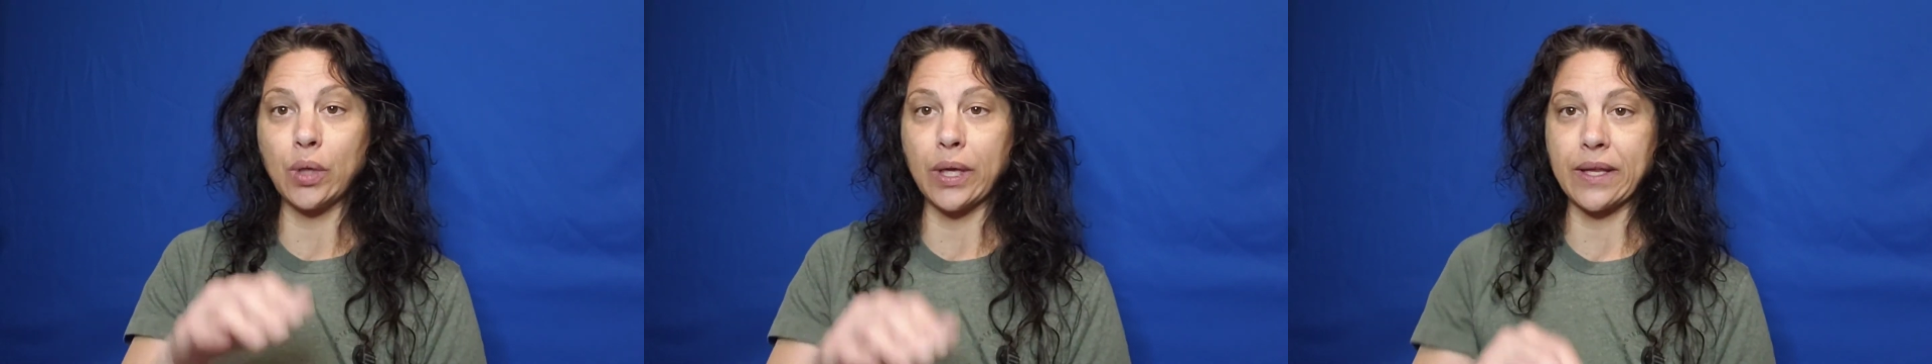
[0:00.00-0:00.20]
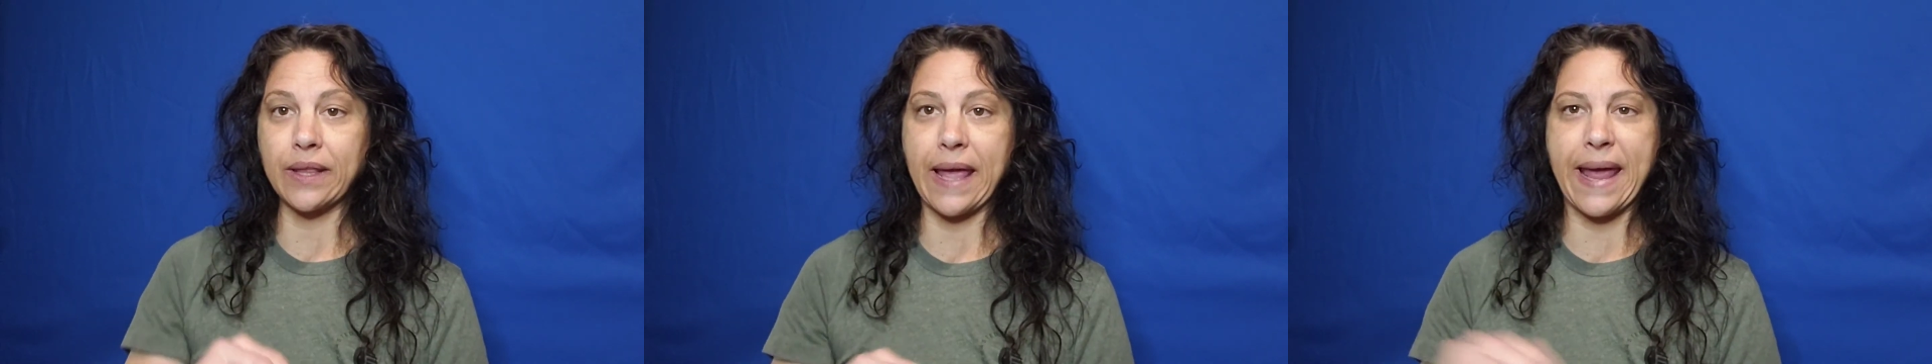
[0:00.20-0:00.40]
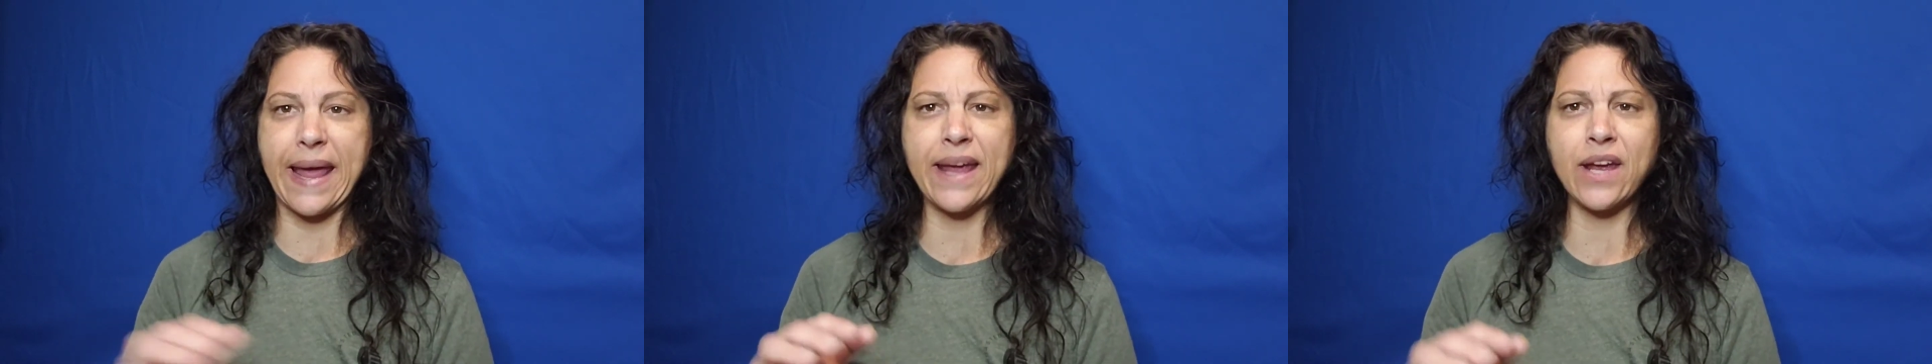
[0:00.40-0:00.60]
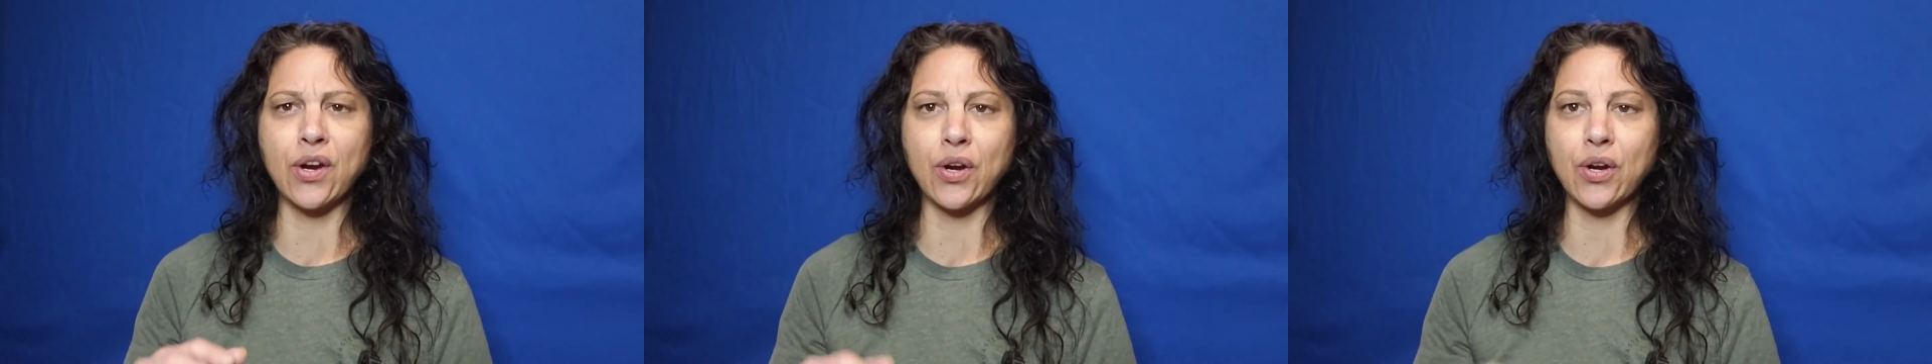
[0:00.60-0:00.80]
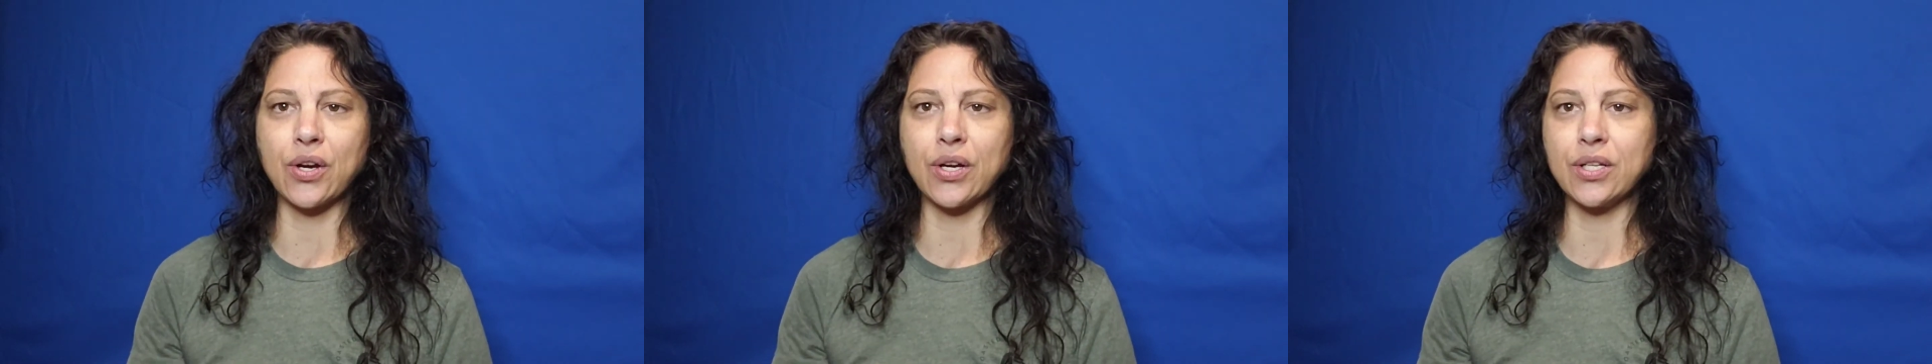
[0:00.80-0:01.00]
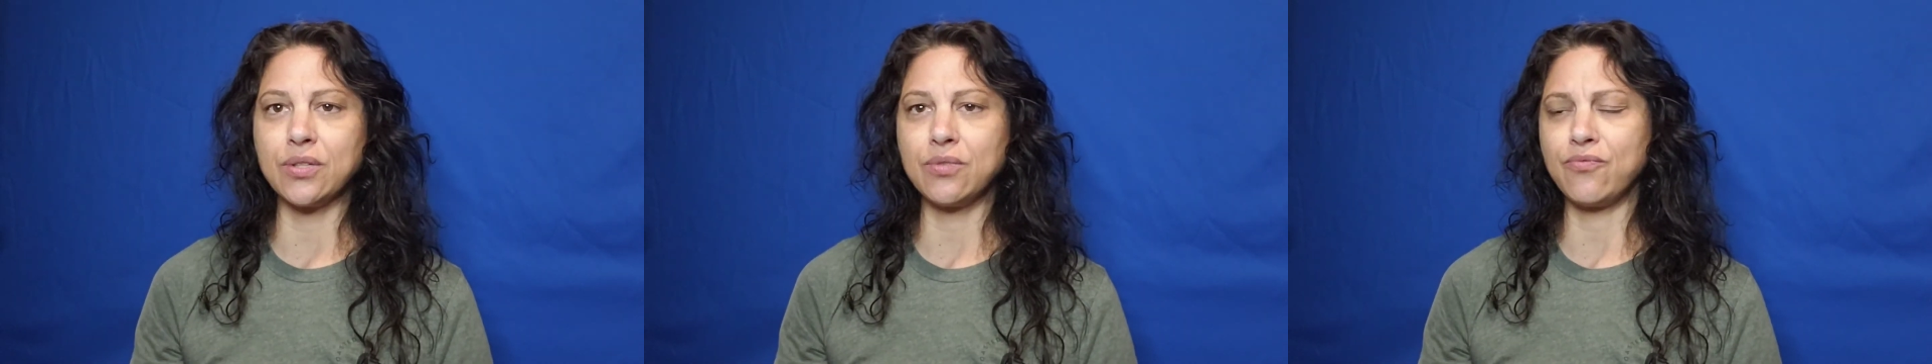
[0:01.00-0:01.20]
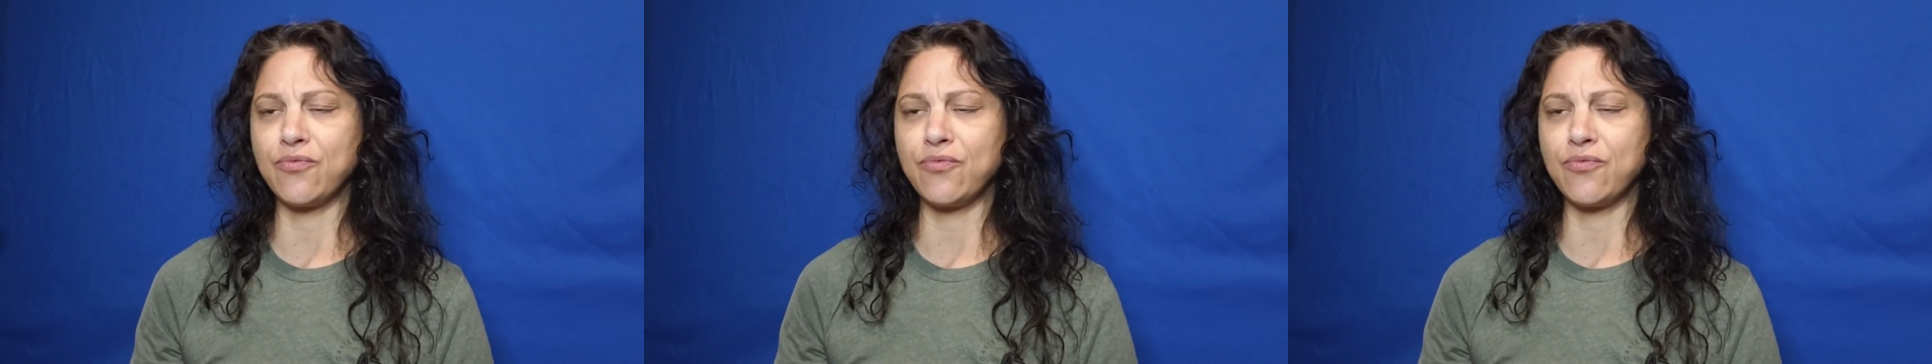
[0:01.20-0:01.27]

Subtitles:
like anger and